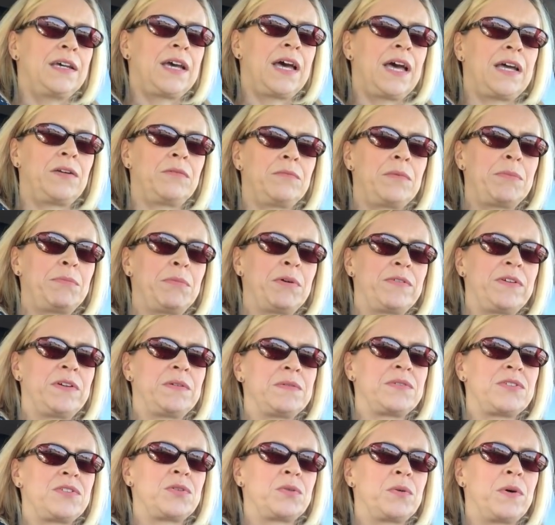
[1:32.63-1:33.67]
I don't remember if it
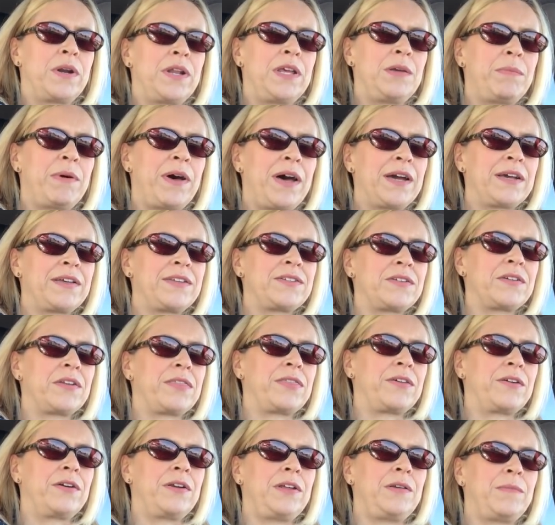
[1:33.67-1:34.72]
was 20 bucks or
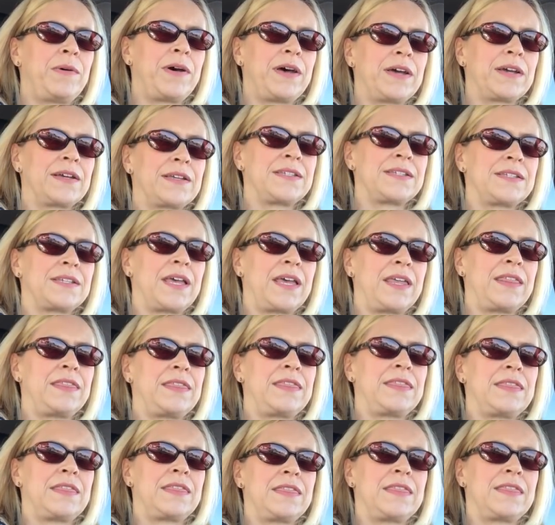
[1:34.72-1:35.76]
30 bucks.
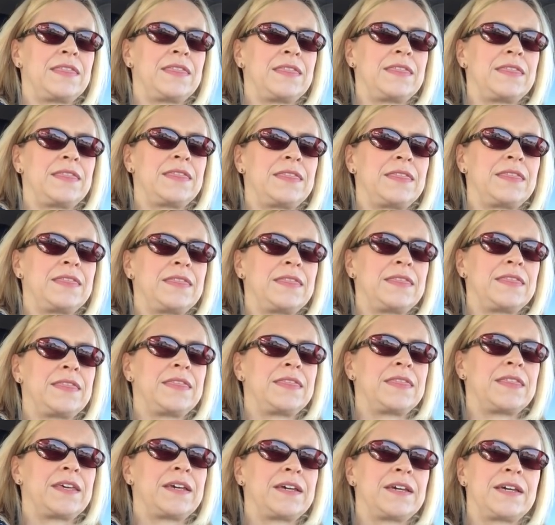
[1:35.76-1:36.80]

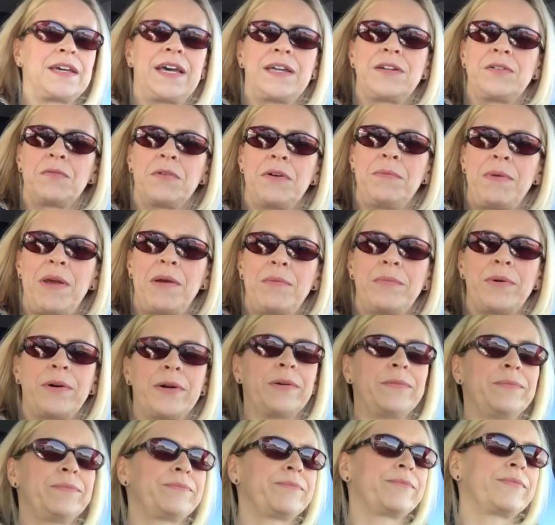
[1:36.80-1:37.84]
I don't
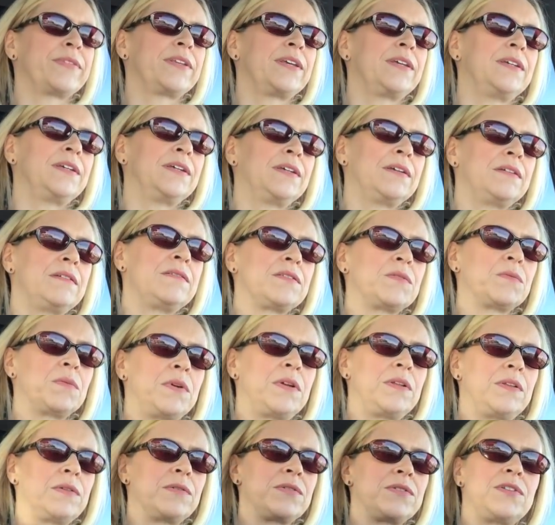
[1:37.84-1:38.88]
remember. It's one
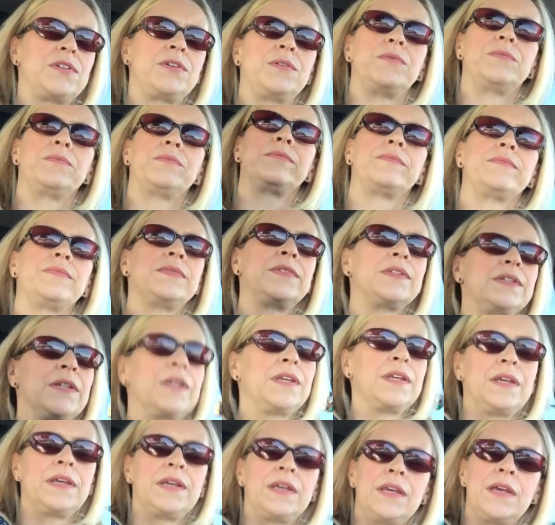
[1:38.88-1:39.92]
of those two.
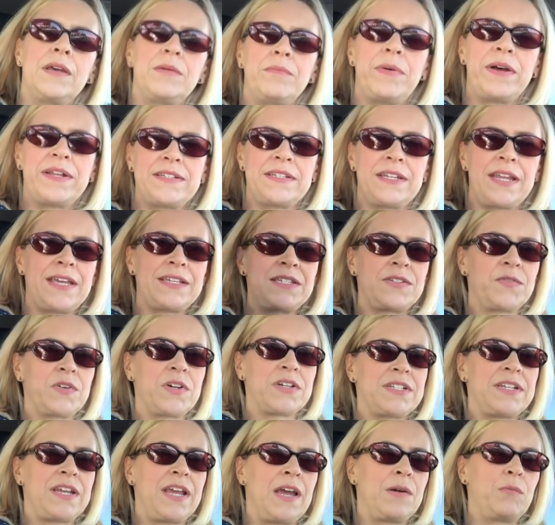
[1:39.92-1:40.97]
But today's the
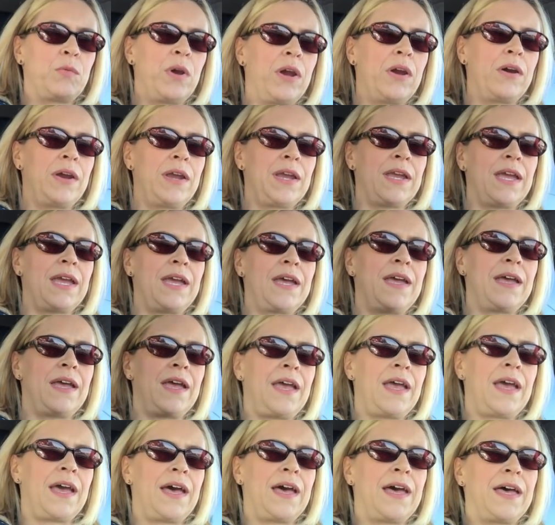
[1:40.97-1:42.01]
first day I'm wearing it,
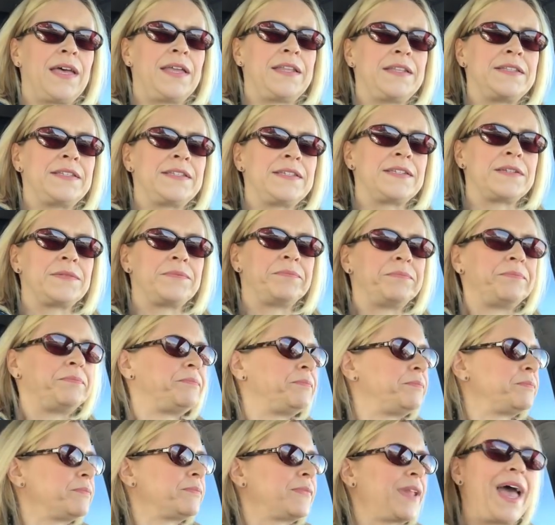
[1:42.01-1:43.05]

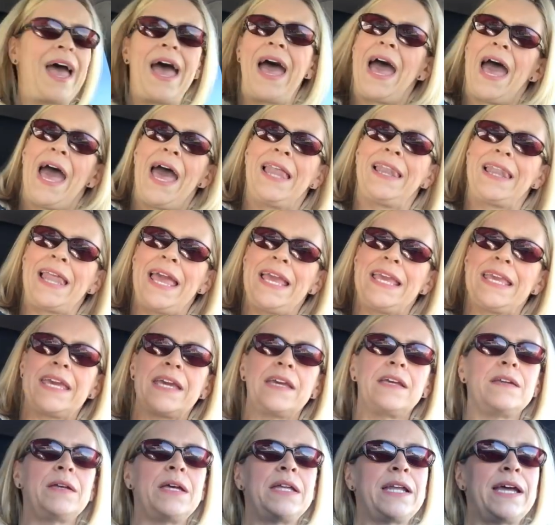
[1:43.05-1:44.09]
and I like
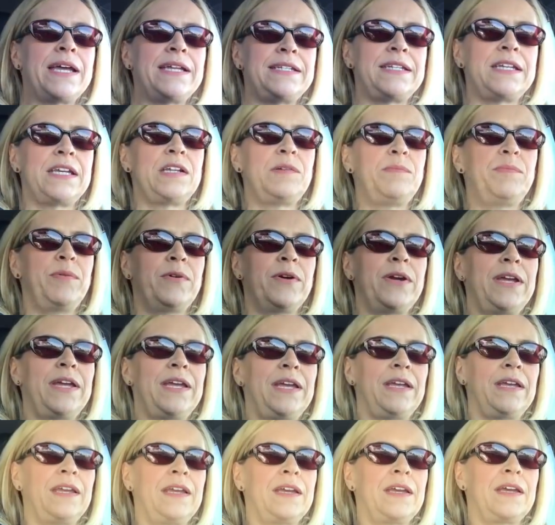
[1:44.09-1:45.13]
it. And I did
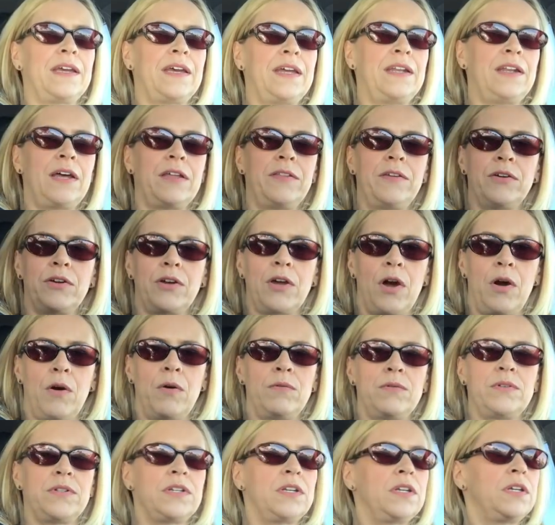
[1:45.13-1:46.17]
bring another
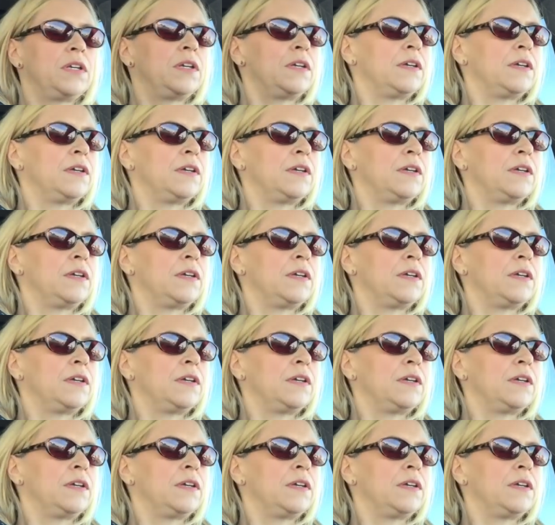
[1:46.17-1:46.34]
coat